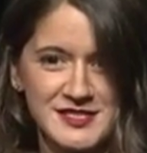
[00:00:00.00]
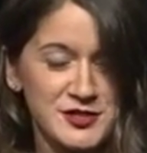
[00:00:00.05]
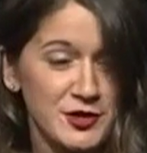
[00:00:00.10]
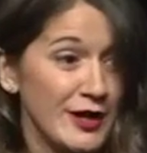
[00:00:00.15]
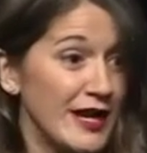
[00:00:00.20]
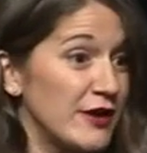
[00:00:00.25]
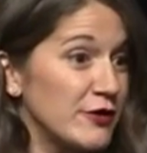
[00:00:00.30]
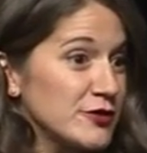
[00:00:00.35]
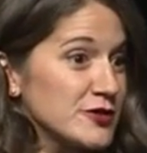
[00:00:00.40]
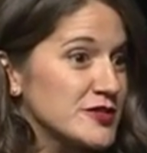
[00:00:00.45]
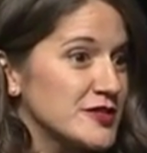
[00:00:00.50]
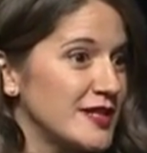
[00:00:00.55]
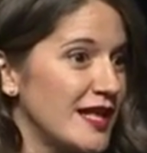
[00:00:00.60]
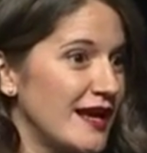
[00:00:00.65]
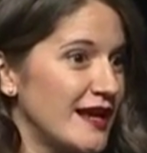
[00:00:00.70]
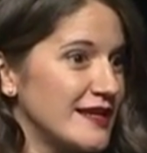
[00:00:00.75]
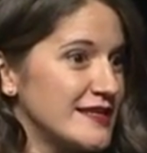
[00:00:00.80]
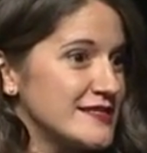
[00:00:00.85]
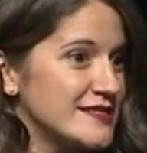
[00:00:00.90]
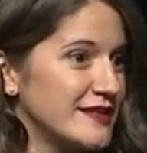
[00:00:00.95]
are
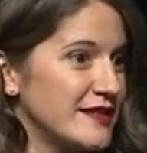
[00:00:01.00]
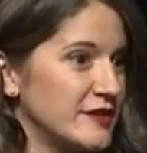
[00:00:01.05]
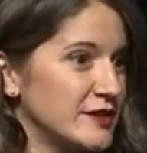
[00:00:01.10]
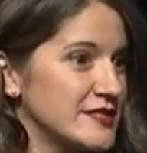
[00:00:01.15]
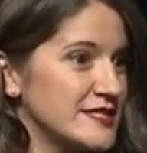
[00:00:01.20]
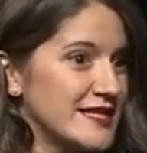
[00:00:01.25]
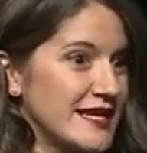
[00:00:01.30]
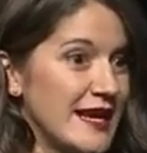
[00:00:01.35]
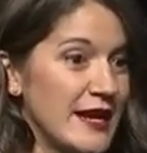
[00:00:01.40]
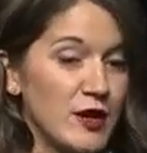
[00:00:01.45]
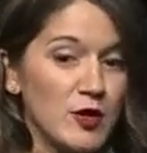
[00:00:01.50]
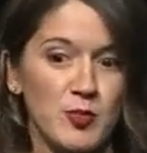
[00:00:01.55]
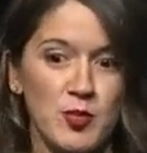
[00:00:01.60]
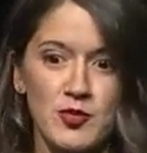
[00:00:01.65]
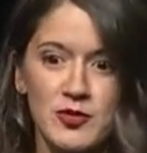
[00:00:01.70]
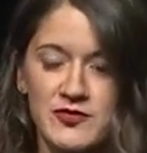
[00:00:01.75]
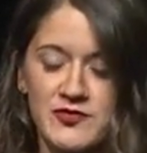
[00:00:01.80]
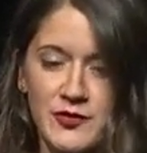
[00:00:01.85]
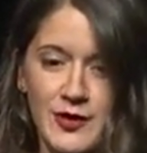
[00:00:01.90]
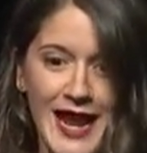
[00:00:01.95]
aerosolized and they'll stay
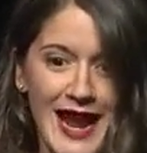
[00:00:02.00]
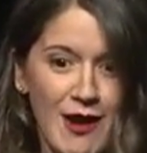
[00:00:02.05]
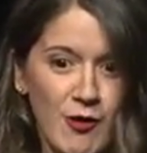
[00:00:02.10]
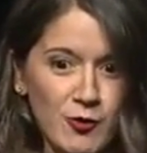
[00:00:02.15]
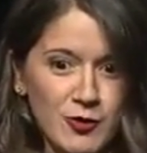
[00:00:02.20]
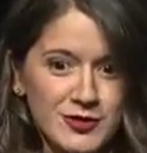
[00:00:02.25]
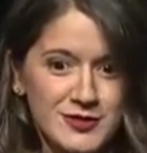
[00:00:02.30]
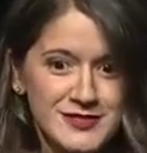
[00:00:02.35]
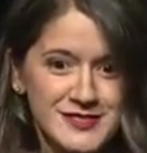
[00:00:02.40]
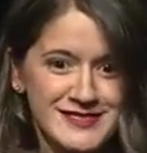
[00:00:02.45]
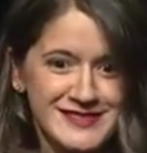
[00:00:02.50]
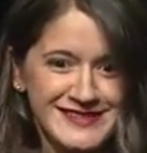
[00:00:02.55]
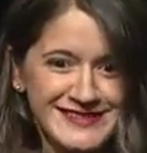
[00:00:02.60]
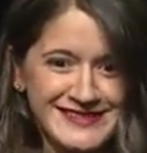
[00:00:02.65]
airborne for hours?